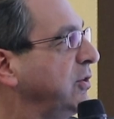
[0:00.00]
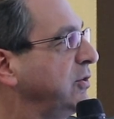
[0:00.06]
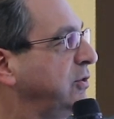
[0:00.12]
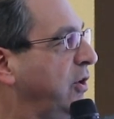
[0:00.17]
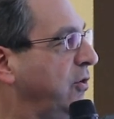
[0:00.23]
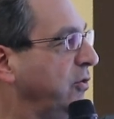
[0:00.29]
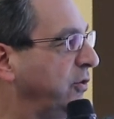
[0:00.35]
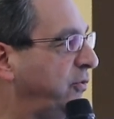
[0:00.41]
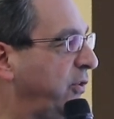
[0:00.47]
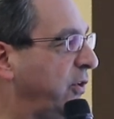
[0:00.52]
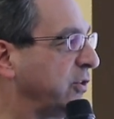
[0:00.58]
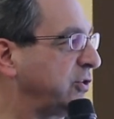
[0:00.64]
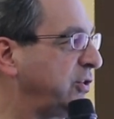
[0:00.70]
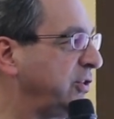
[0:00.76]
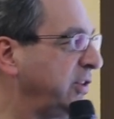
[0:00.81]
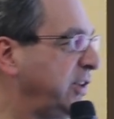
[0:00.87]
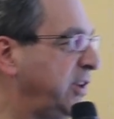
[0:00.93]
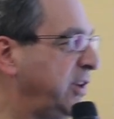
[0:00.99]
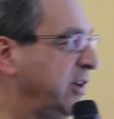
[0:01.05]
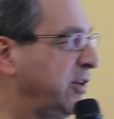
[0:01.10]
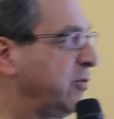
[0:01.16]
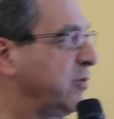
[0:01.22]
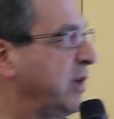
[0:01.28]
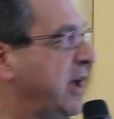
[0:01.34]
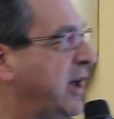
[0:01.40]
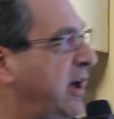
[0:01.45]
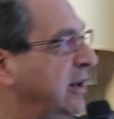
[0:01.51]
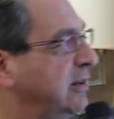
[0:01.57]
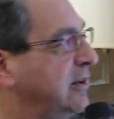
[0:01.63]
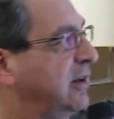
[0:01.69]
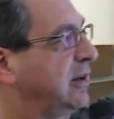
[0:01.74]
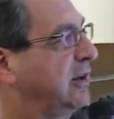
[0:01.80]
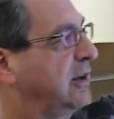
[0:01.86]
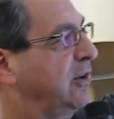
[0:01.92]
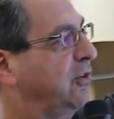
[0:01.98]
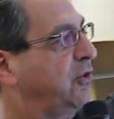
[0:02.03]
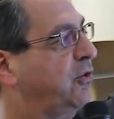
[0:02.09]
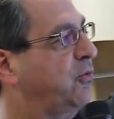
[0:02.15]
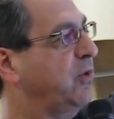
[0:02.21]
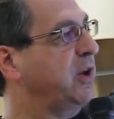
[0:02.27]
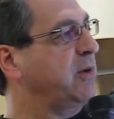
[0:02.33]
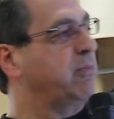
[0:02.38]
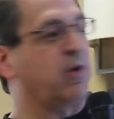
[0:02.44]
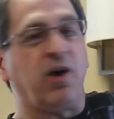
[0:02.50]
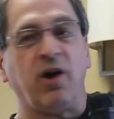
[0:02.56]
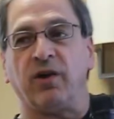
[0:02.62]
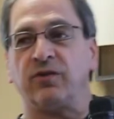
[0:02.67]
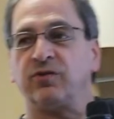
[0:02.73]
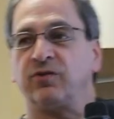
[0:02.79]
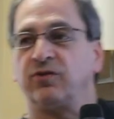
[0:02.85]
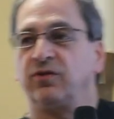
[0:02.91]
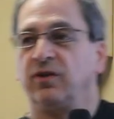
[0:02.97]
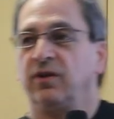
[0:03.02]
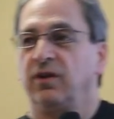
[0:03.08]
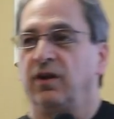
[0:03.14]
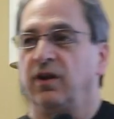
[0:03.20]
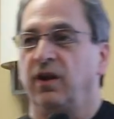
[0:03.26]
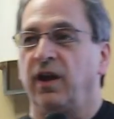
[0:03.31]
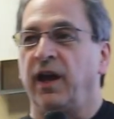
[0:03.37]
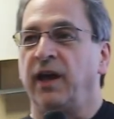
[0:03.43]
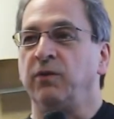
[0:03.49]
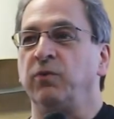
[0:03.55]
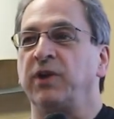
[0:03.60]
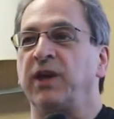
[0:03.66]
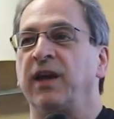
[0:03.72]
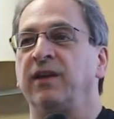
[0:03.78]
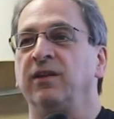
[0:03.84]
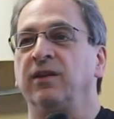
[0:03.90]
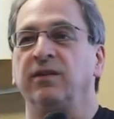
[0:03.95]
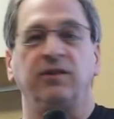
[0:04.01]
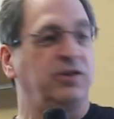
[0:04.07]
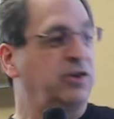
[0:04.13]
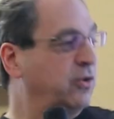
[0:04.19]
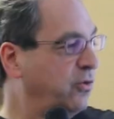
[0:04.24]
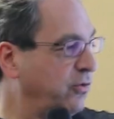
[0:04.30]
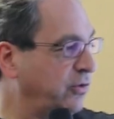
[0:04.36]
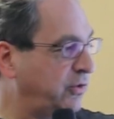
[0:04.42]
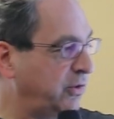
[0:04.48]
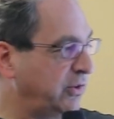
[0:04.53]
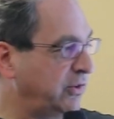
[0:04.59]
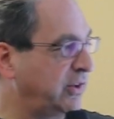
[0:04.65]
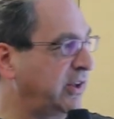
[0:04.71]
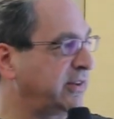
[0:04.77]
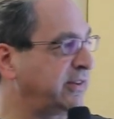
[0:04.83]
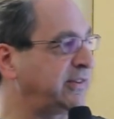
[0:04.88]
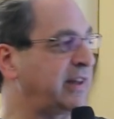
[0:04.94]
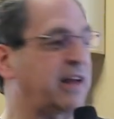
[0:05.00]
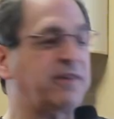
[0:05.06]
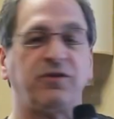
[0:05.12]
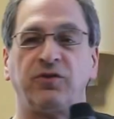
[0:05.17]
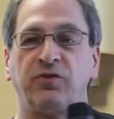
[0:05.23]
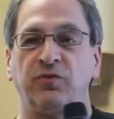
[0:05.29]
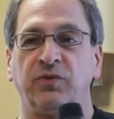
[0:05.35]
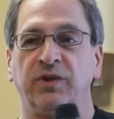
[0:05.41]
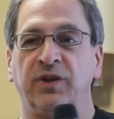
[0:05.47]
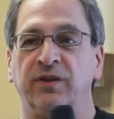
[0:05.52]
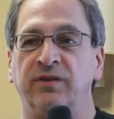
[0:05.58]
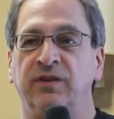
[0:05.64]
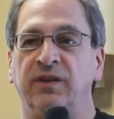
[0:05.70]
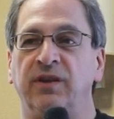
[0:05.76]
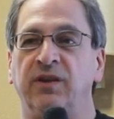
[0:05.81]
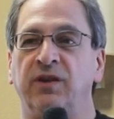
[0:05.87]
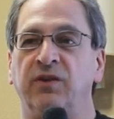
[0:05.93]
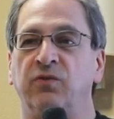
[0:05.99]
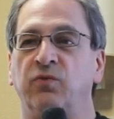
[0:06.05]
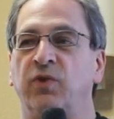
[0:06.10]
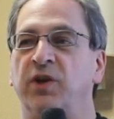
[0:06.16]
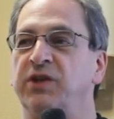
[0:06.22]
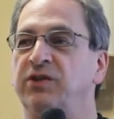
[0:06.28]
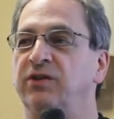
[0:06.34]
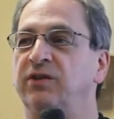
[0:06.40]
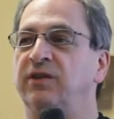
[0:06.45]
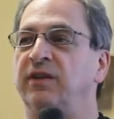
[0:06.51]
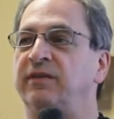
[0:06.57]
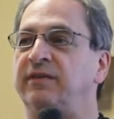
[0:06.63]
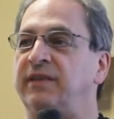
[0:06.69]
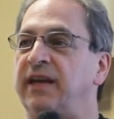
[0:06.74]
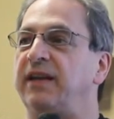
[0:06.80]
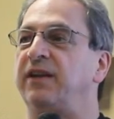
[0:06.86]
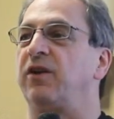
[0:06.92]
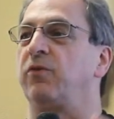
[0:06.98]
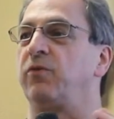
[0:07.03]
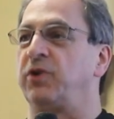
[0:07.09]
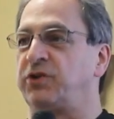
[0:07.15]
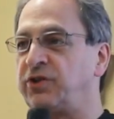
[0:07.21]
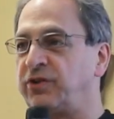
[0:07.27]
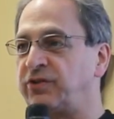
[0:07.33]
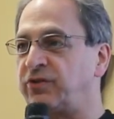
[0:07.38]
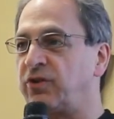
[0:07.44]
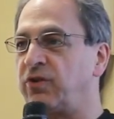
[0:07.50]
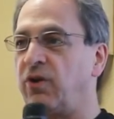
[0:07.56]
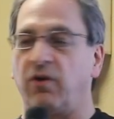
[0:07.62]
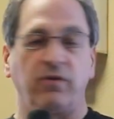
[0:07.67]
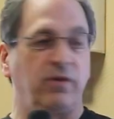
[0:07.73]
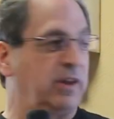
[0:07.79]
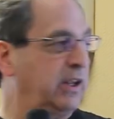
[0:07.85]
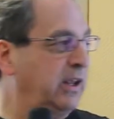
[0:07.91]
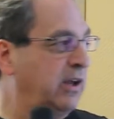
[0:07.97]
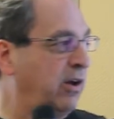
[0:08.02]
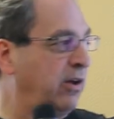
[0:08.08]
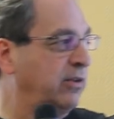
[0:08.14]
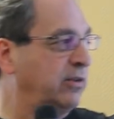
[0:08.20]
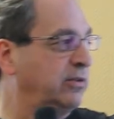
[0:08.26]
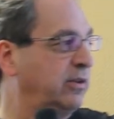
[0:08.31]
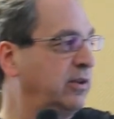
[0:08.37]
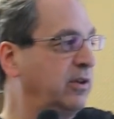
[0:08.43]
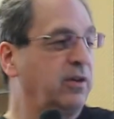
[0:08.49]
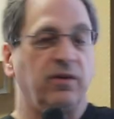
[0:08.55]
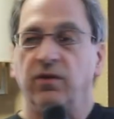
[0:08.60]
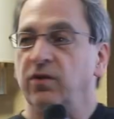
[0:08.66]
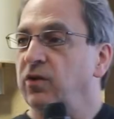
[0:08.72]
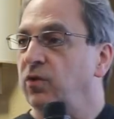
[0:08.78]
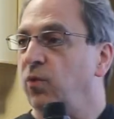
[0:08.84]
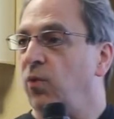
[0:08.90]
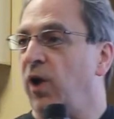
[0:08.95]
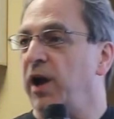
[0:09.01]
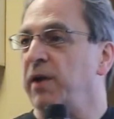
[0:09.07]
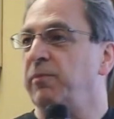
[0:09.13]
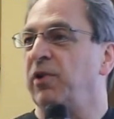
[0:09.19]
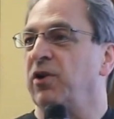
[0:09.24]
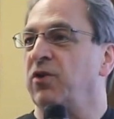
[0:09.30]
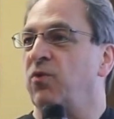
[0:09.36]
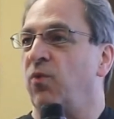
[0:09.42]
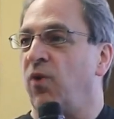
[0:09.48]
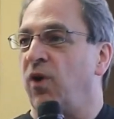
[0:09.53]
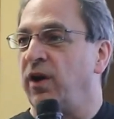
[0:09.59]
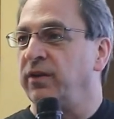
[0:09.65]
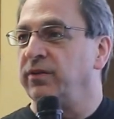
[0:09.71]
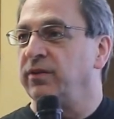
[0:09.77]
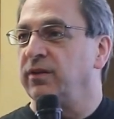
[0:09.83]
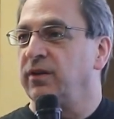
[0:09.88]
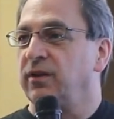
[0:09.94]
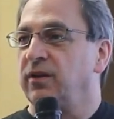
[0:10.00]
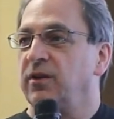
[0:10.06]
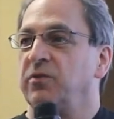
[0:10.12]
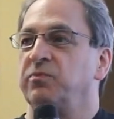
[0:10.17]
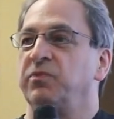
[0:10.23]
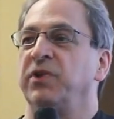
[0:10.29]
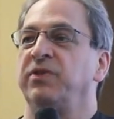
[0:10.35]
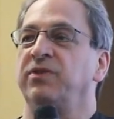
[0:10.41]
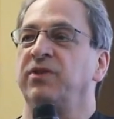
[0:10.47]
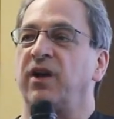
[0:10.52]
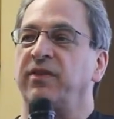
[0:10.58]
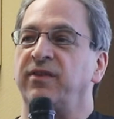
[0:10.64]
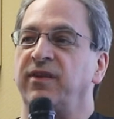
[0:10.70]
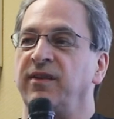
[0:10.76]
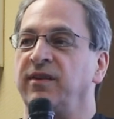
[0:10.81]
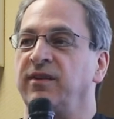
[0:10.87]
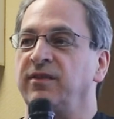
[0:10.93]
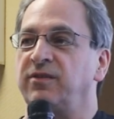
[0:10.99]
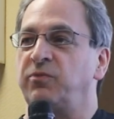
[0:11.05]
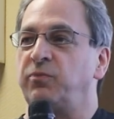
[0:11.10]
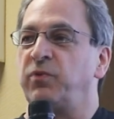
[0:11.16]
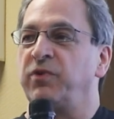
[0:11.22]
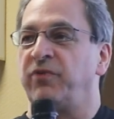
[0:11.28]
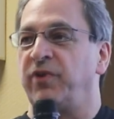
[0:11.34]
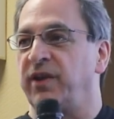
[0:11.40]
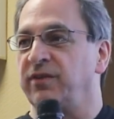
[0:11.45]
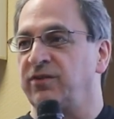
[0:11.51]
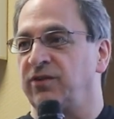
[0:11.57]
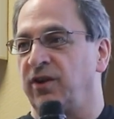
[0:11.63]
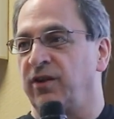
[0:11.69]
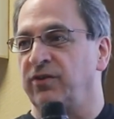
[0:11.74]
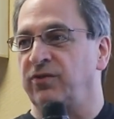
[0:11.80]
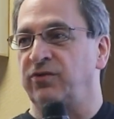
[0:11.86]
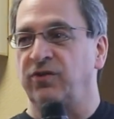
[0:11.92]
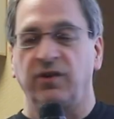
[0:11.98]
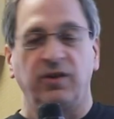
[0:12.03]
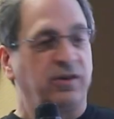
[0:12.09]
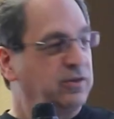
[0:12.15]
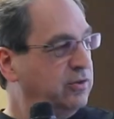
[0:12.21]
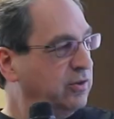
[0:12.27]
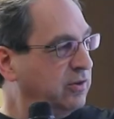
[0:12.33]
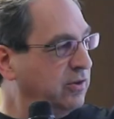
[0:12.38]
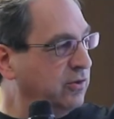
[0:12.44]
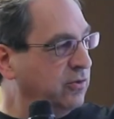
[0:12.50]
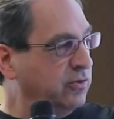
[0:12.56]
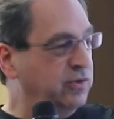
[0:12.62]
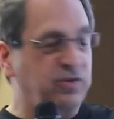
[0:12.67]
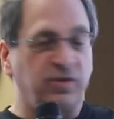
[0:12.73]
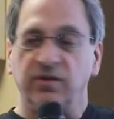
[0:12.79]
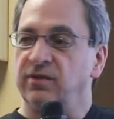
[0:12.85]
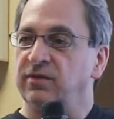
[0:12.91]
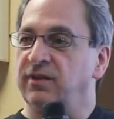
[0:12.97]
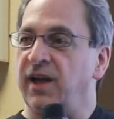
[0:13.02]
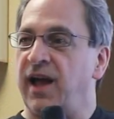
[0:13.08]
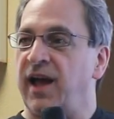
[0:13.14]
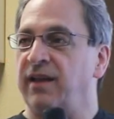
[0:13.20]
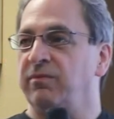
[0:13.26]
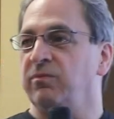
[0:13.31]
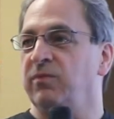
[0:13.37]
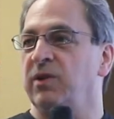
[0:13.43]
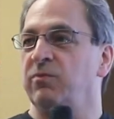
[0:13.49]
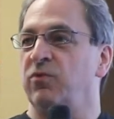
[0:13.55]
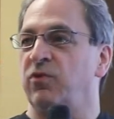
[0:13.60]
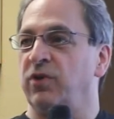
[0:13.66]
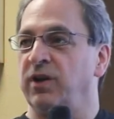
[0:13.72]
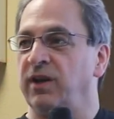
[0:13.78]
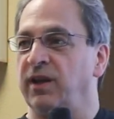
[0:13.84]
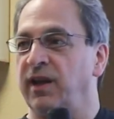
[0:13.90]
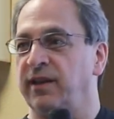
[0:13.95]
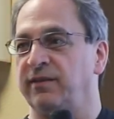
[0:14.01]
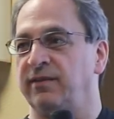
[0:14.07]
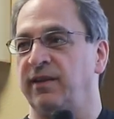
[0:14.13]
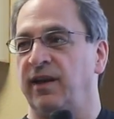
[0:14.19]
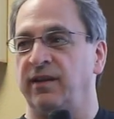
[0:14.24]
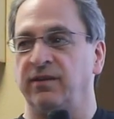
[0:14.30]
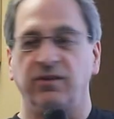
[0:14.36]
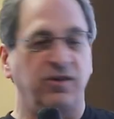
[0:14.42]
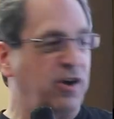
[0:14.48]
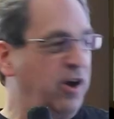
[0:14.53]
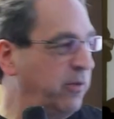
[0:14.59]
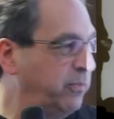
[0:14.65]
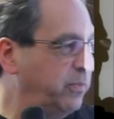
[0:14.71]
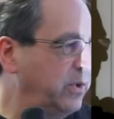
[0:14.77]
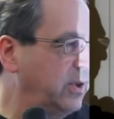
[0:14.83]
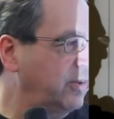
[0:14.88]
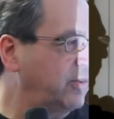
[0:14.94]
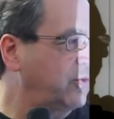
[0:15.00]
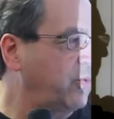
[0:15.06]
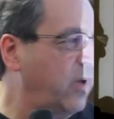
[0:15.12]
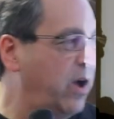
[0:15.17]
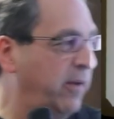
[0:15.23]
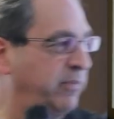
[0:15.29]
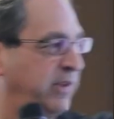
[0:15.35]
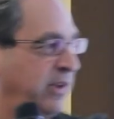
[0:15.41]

those functions here. We got 3 blocks. And we can use the status, the data register only on Y block 1. But nothing's prevent us to use that memory and then swap